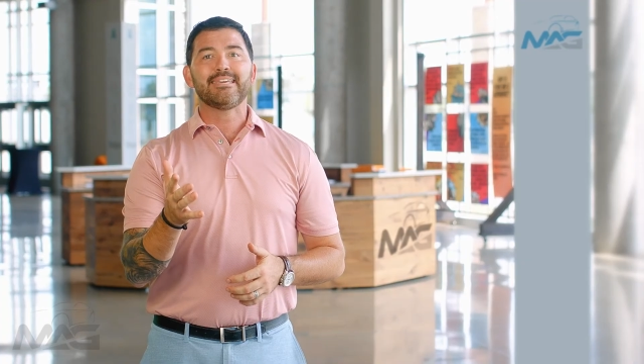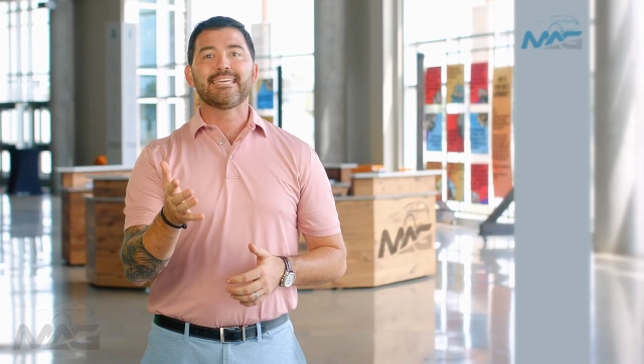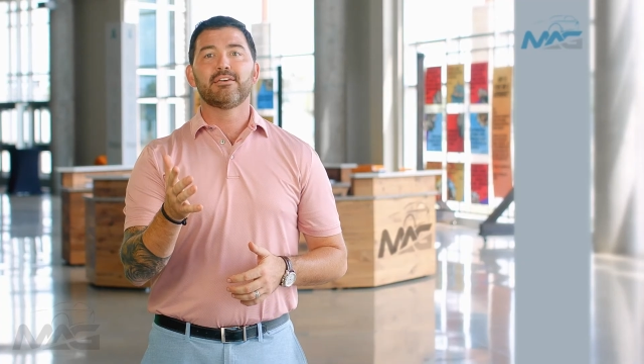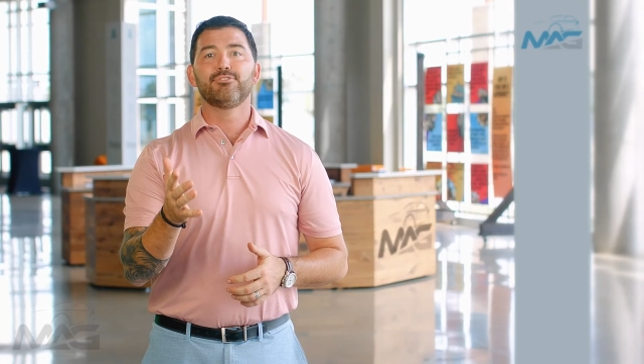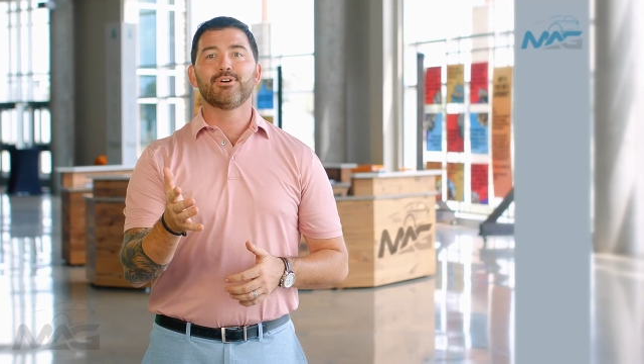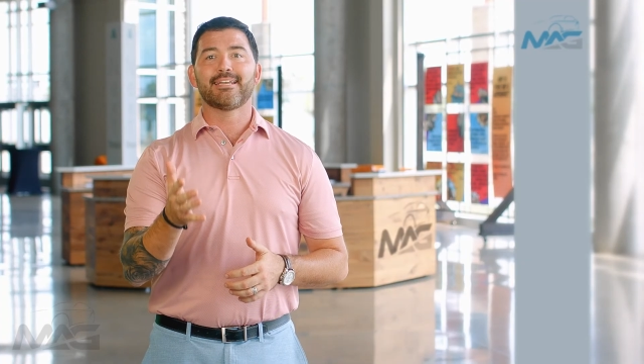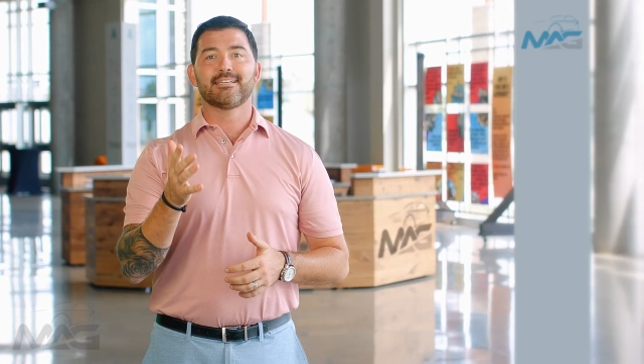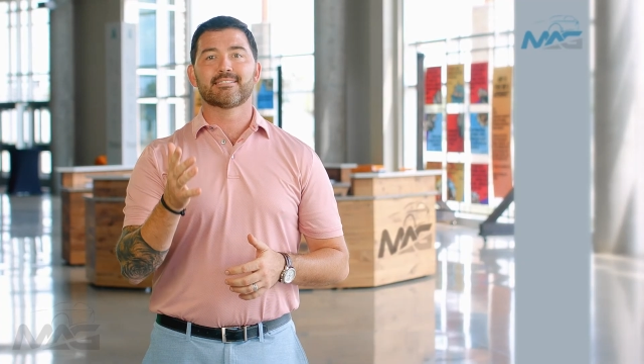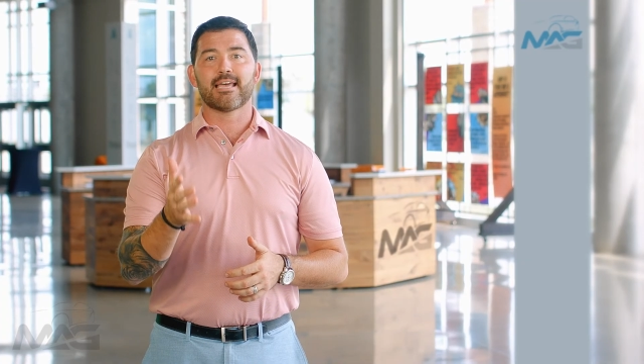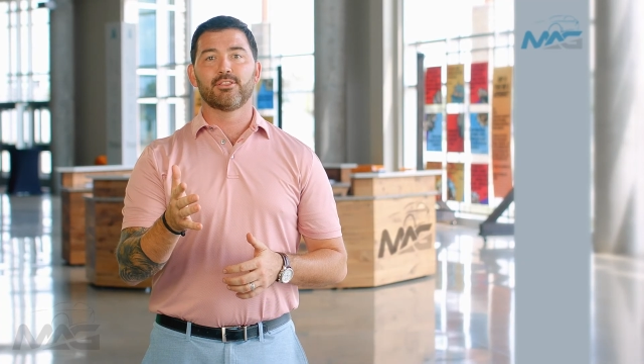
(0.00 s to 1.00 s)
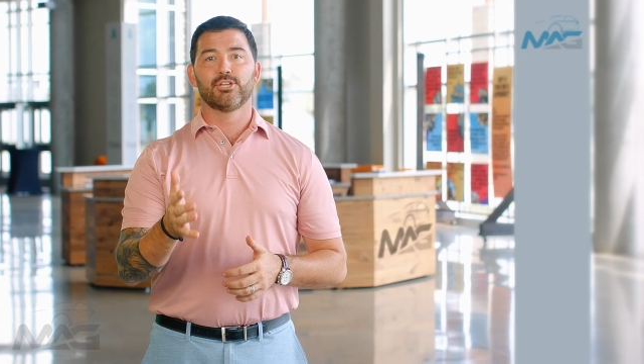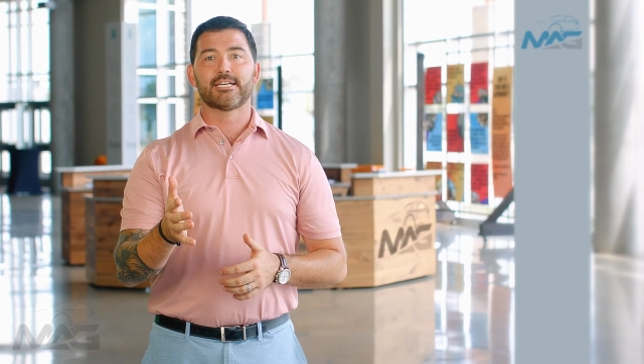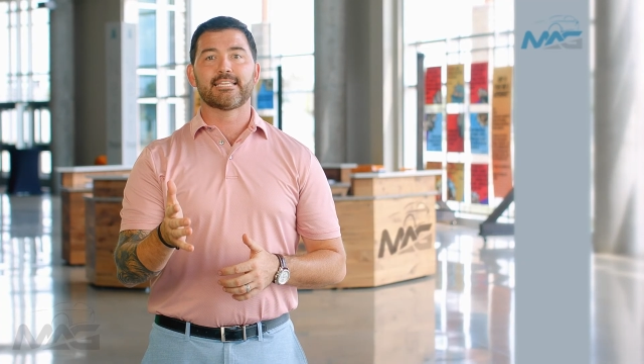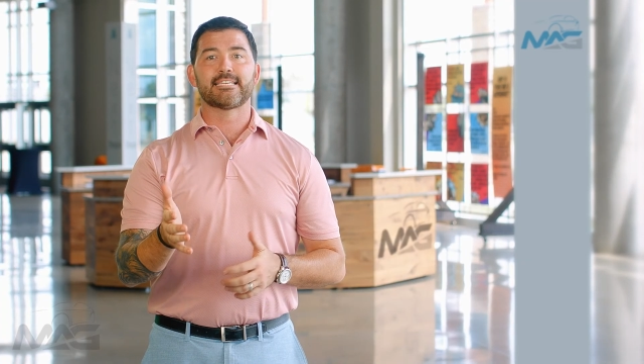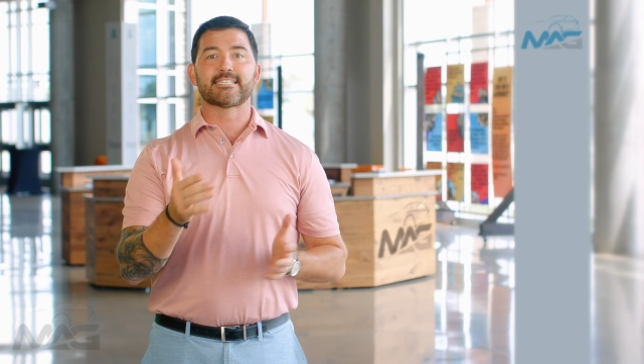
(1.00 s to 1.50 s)
me give you an inside
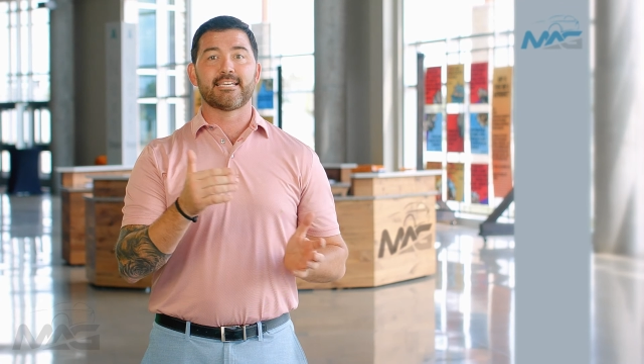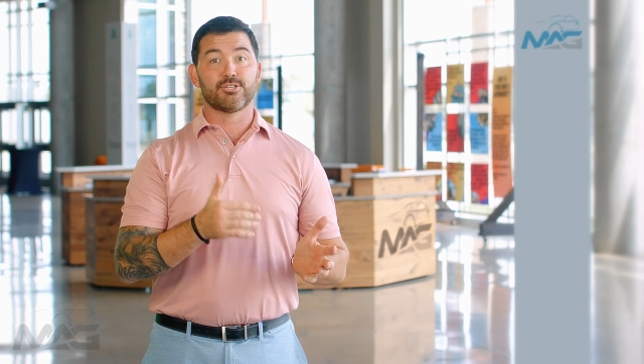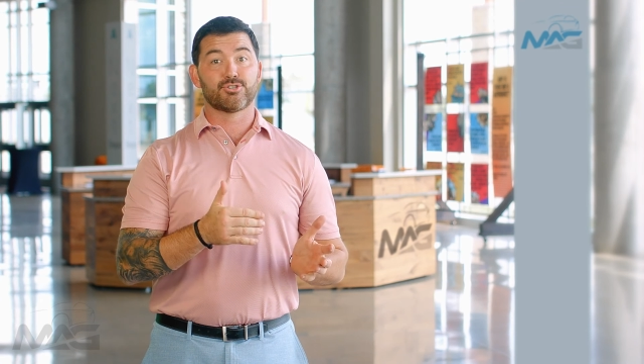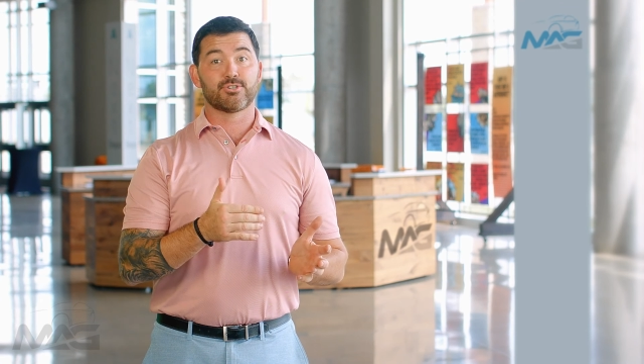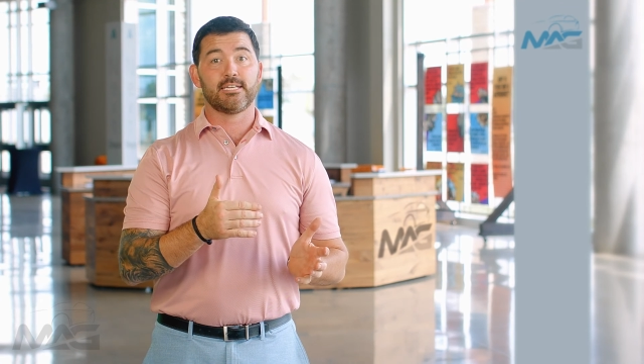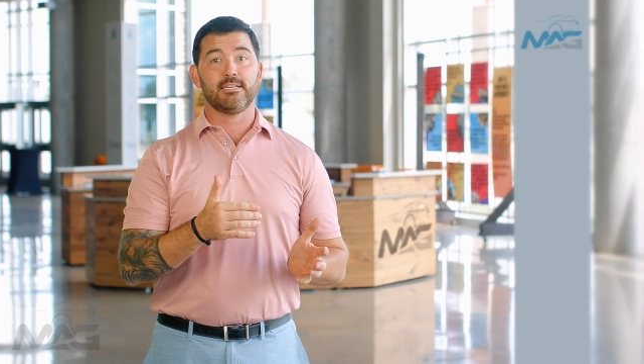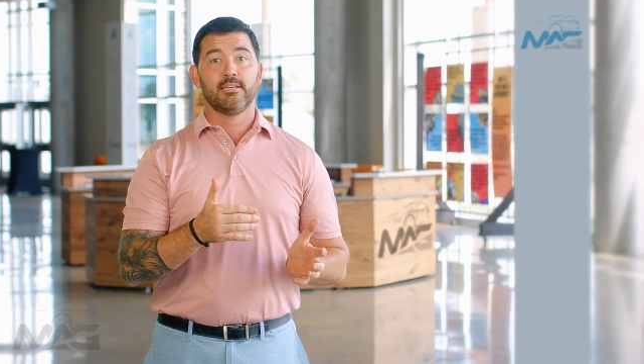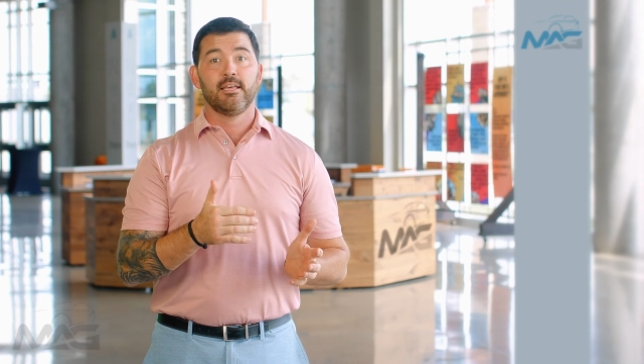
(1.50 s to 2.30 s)
look at this industry.